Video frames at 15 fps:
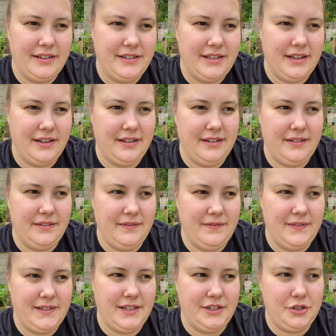to
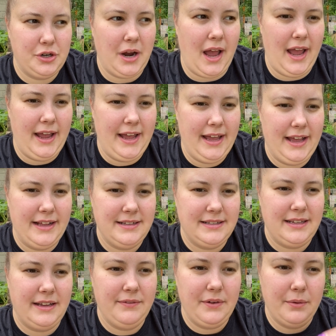try it and
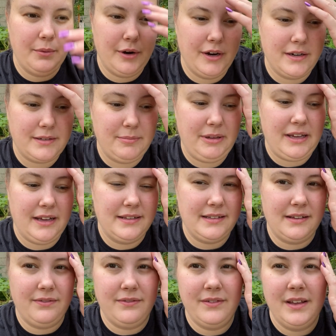see if it worked, because
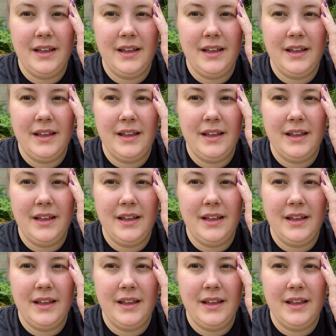if